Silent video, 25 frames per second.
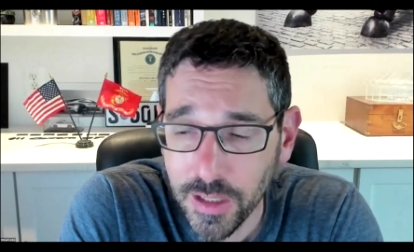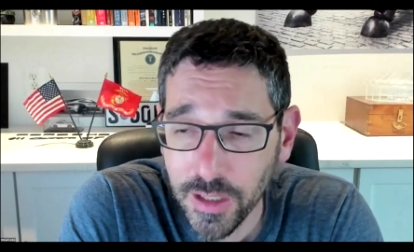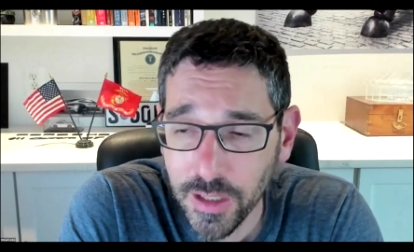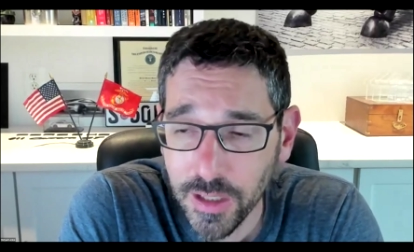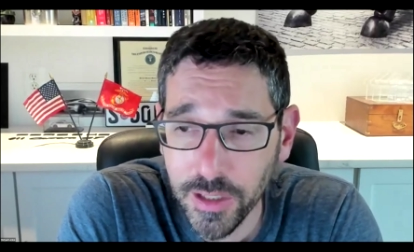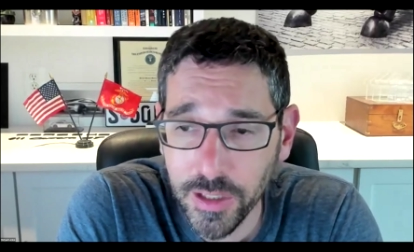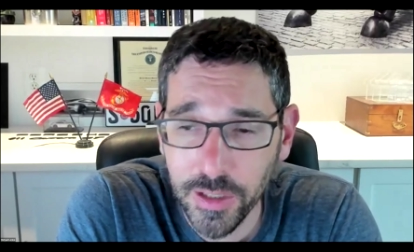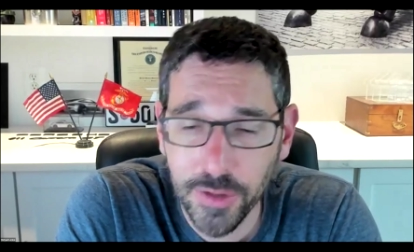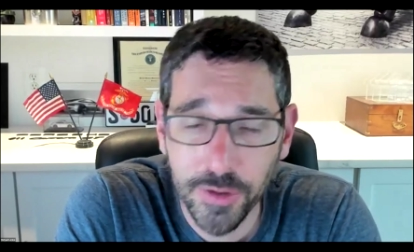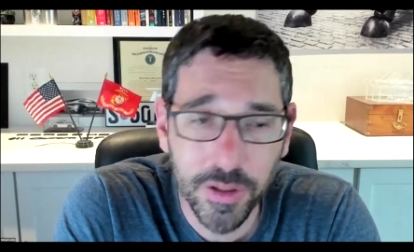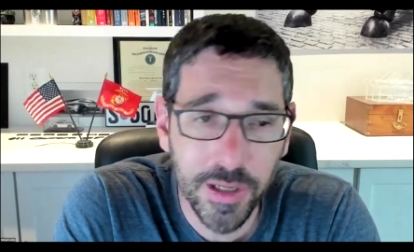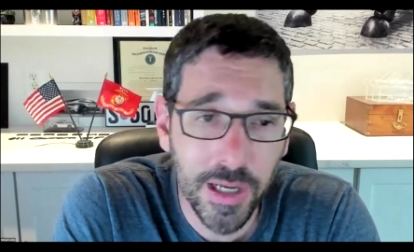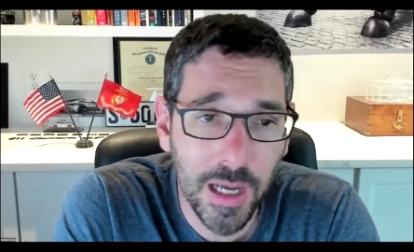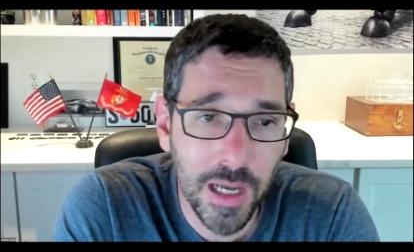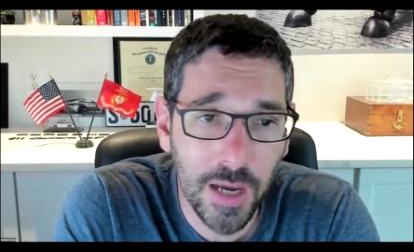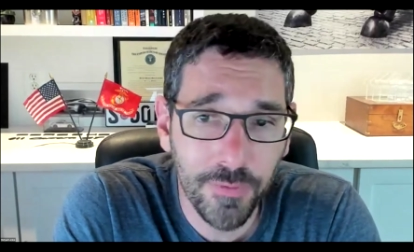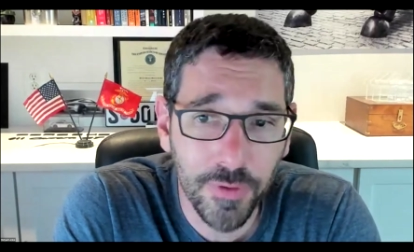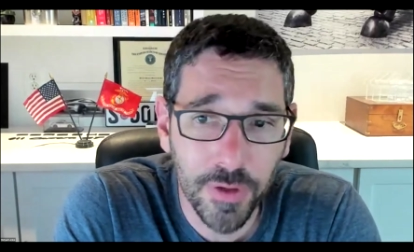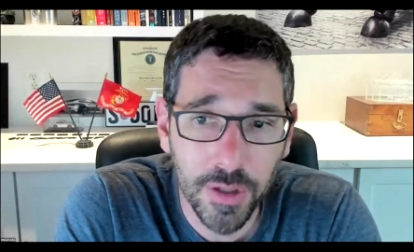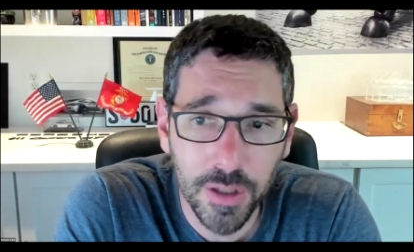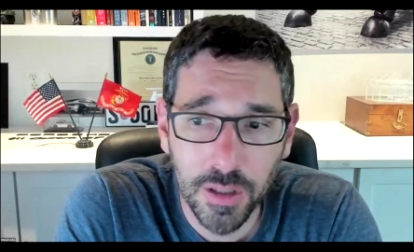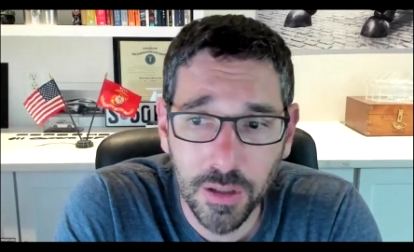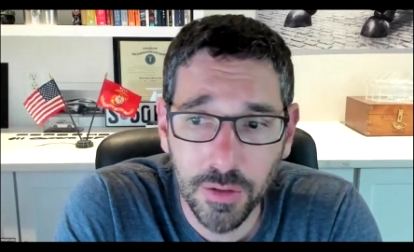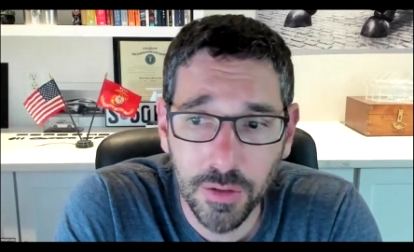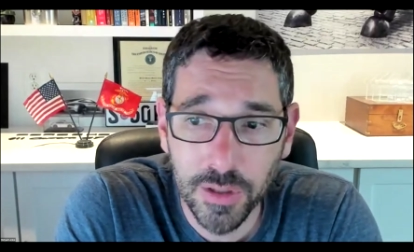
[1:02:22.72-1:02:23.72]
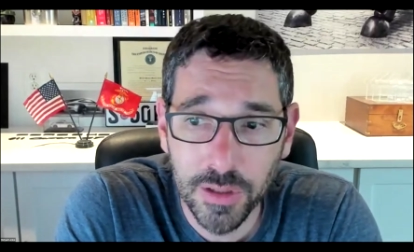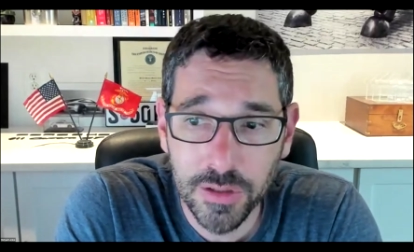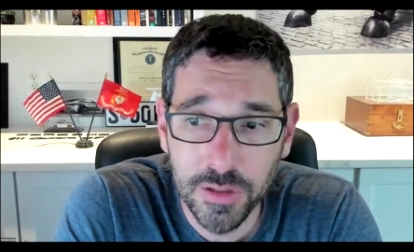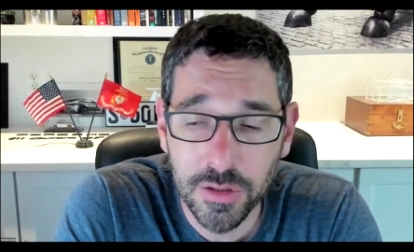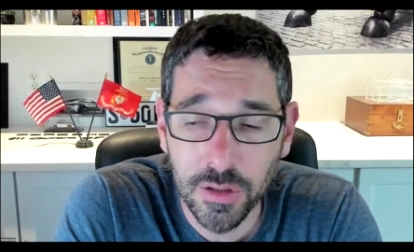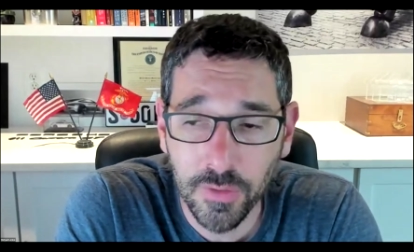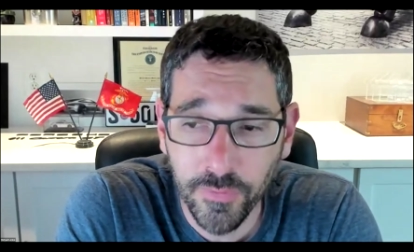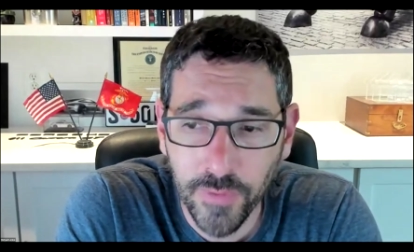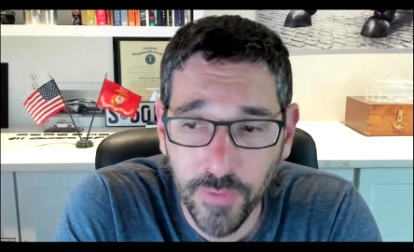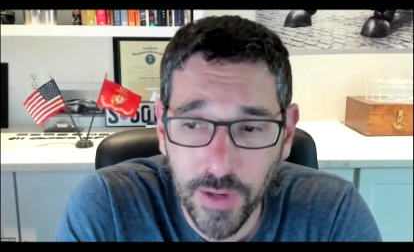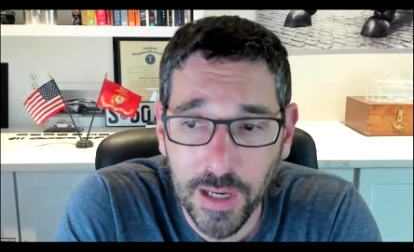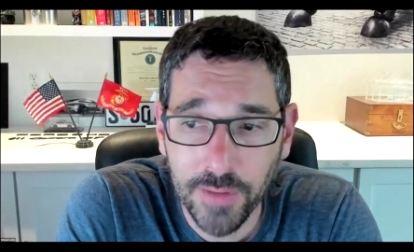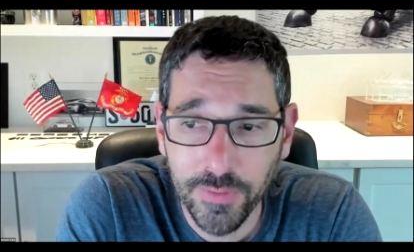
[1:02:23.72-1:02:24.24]
a year and a half ago, and it
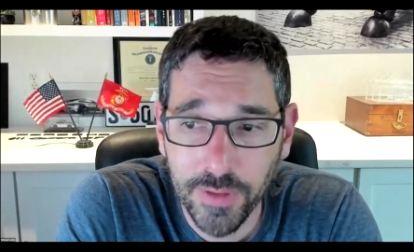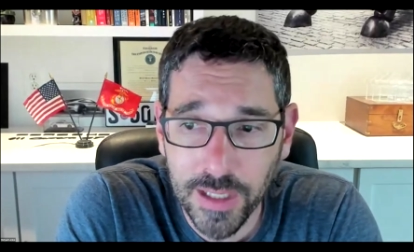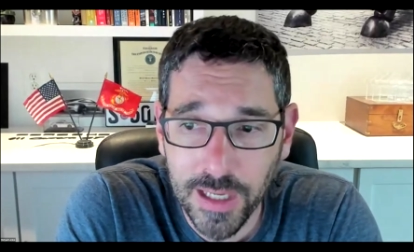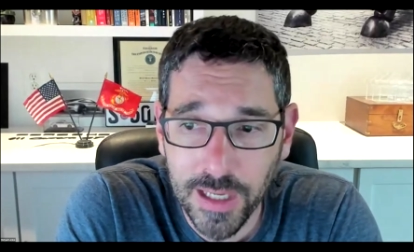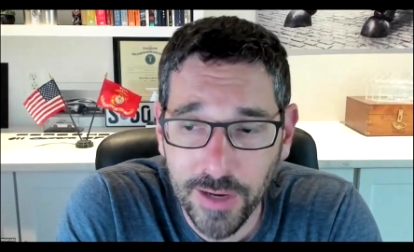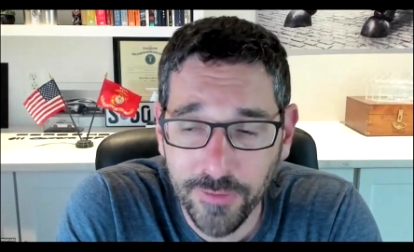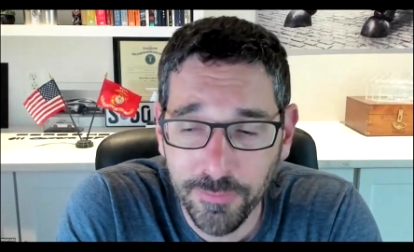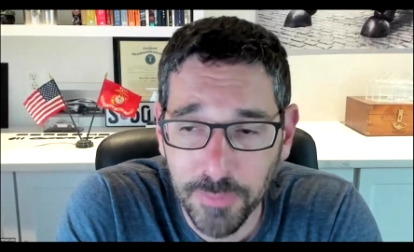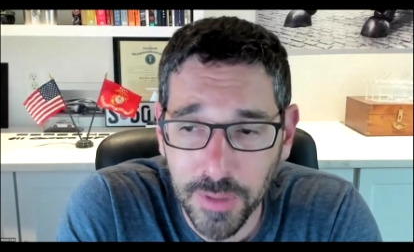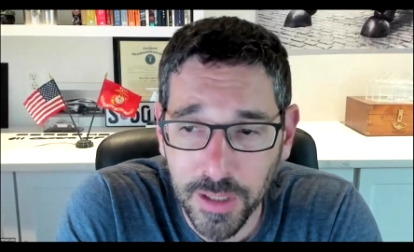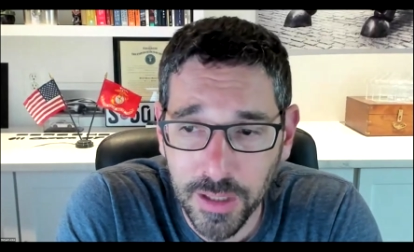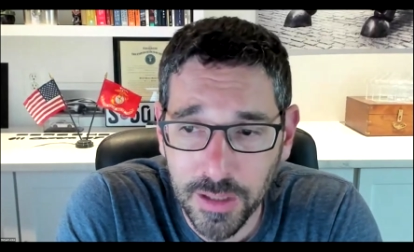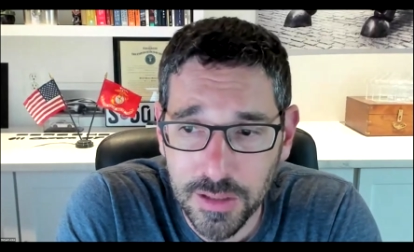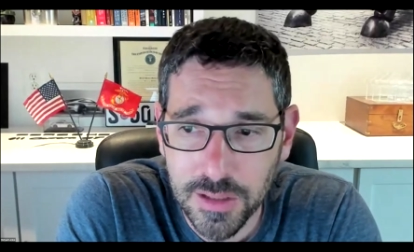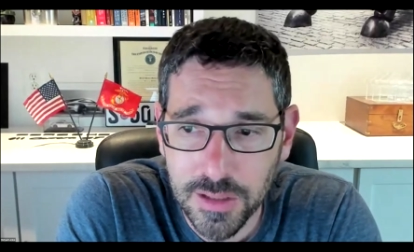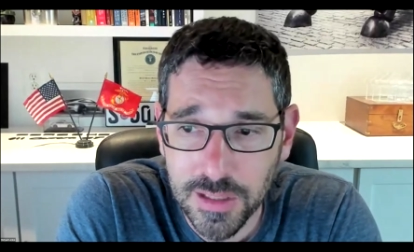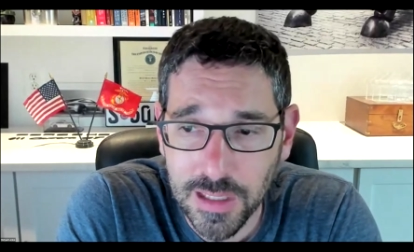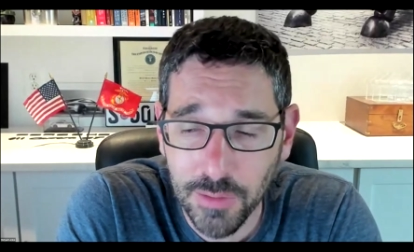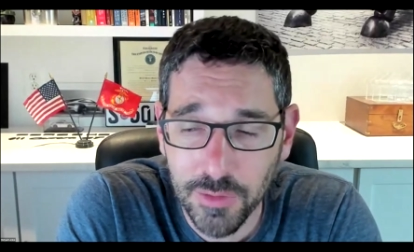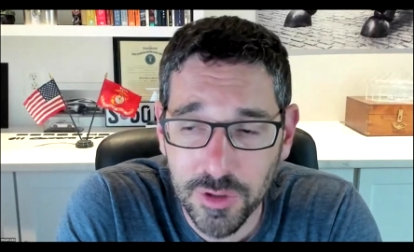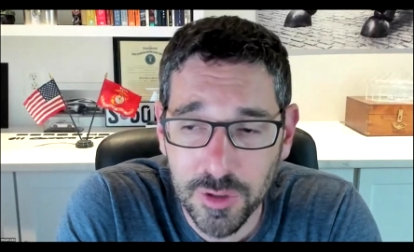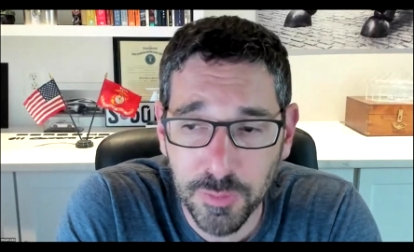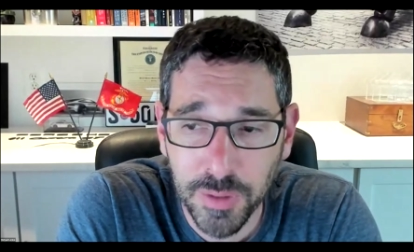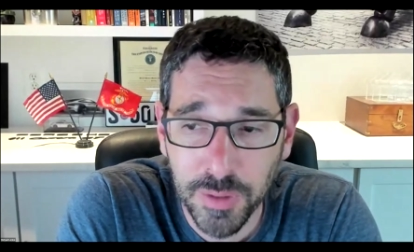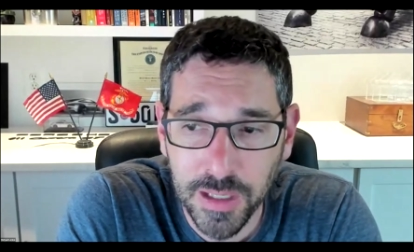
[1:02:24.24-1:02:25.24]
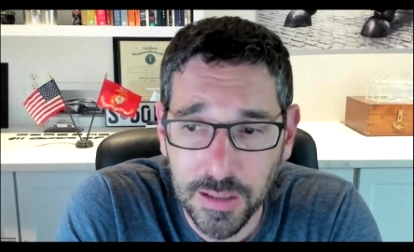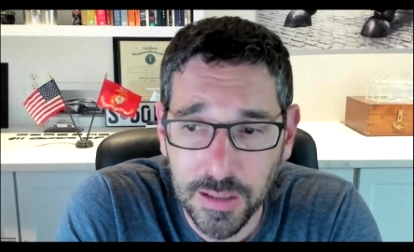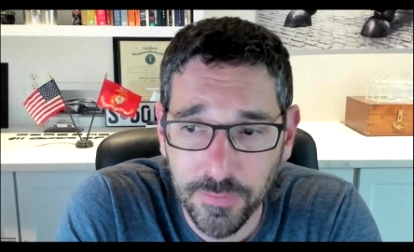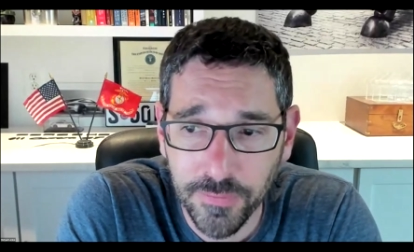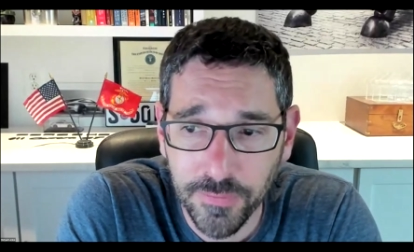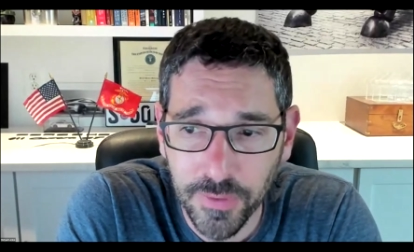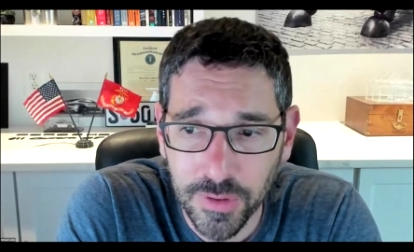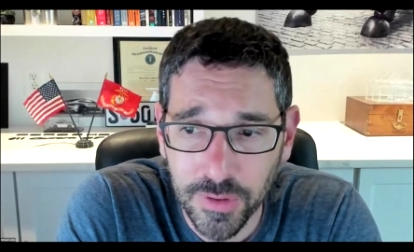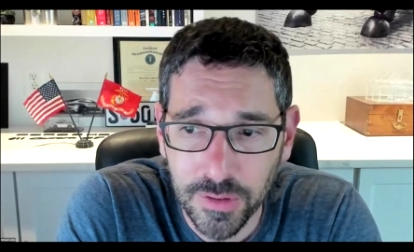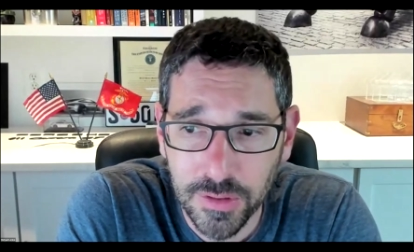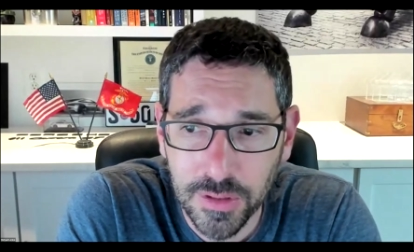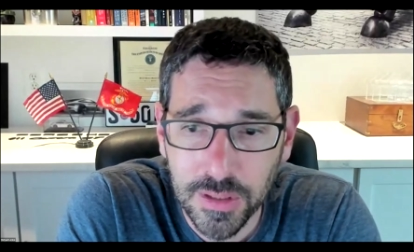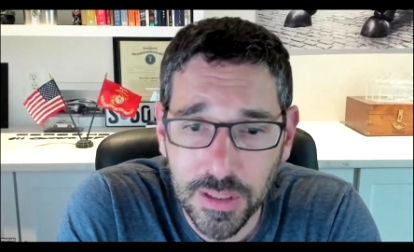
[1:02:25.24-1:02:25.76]
took 5.5 months. That was
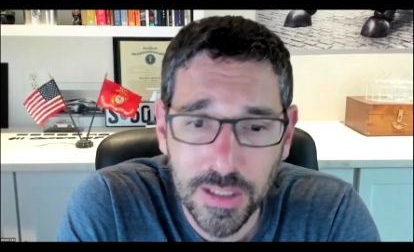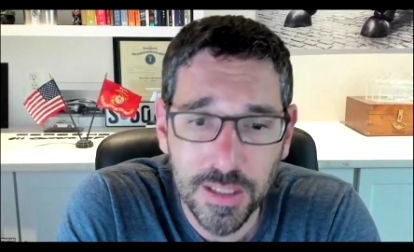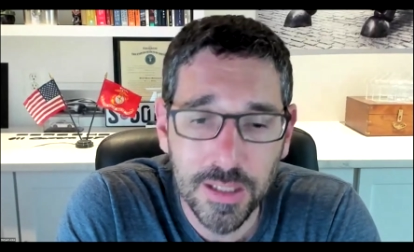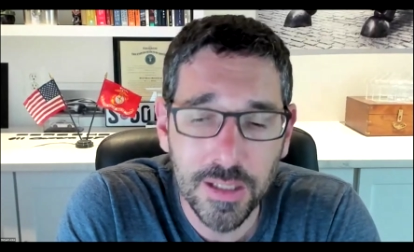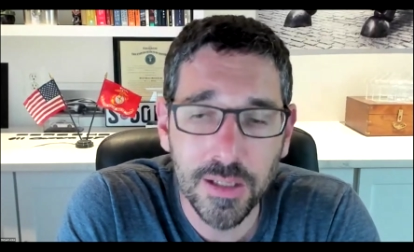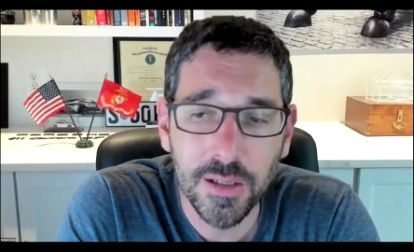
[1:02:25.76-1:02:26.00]
painful.